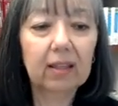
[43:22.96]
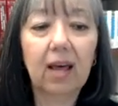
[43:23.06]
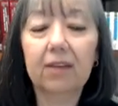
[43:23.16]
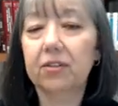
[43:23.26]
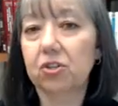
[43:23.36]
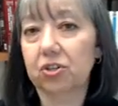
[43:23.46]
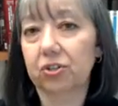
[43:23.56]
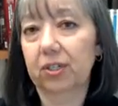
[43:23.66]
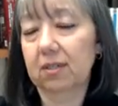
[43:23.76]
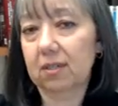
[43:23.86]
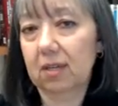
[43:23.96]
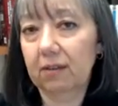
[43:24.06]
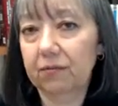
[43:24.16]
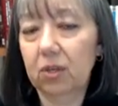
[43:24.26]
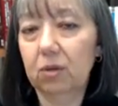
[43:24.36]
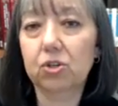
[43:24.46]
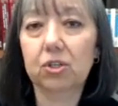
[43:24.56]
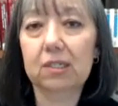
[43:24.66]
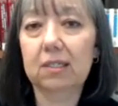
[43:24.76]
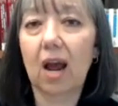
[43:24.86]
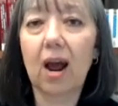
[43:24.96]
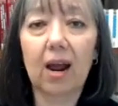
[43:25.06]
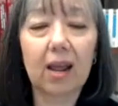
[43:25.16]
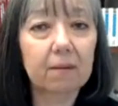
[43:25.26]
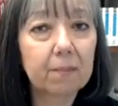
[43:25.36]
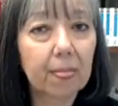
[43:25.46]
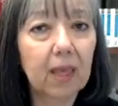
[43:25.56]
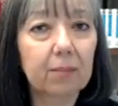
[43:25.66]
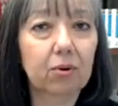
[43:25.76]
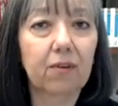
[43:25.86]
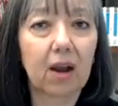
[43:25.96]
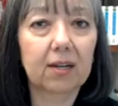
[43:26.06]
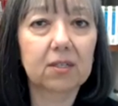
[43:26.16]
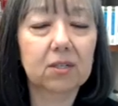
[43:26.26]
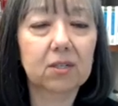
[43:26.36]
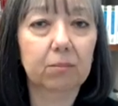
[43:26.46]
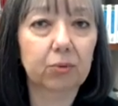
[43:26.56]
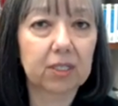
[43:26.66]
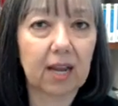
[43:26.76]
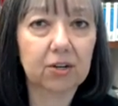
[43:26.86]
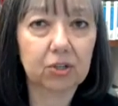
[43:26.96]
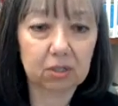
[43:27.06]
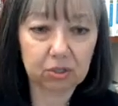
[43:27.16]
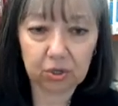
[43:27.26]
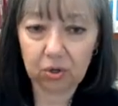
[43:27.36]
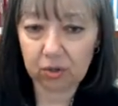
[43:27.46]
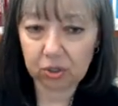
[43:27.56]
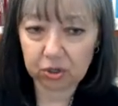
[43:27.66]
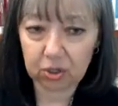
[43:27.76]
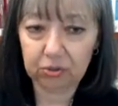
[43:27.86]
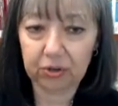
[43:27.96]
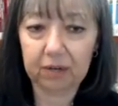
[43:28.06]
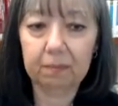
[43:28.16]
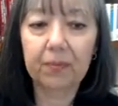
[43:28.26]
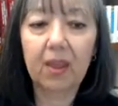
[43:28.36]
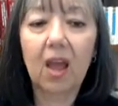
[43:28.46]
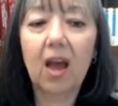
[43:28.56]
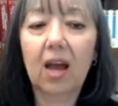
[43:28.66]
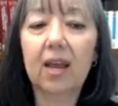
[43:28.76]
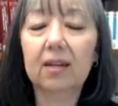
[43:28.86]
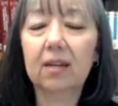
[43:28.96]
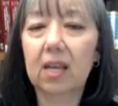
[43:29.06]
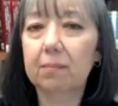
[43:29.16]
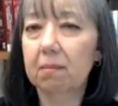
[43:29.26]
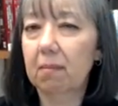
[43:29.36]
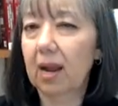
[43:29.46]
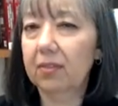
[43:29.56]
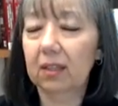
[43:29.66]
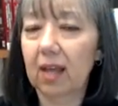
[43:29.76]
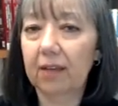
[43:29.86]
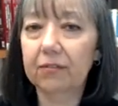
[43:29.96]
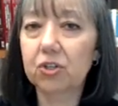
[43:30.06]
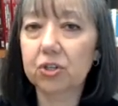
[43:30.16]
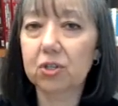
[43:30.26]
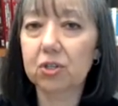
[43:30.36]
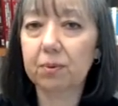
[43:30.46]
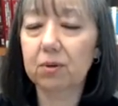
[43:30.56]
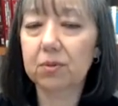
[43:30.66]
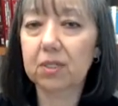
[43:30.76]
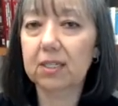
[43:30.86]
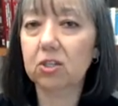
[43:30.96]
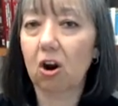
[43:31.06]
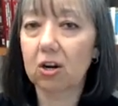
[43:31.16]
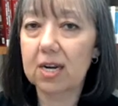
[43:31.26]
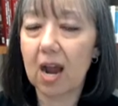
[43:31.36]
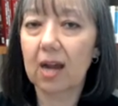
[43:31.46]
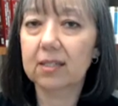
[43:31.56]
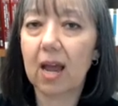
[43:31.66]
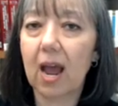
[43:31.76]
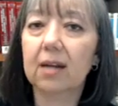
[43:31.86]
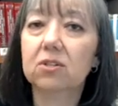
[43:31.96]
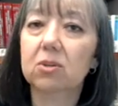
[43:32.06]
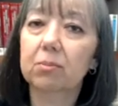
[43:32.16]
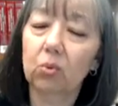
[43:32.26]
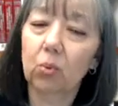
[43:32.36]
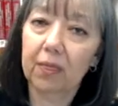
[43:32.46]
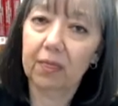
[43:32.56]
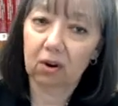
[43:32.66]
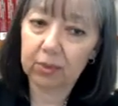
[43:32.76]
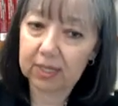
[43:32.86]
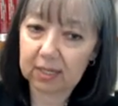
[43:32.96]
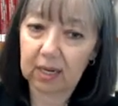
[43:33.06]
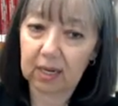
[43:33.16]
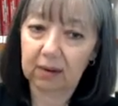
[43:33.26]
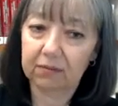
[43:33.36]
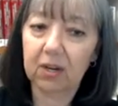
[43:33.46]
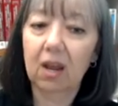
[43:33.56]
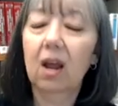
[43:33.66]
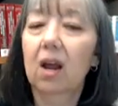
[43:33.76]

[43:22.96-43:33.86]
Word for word: Life insurance, if you should die, it provides some protection to your children. Again, keep in mind that life insurance proceeds are not taxable when they're received.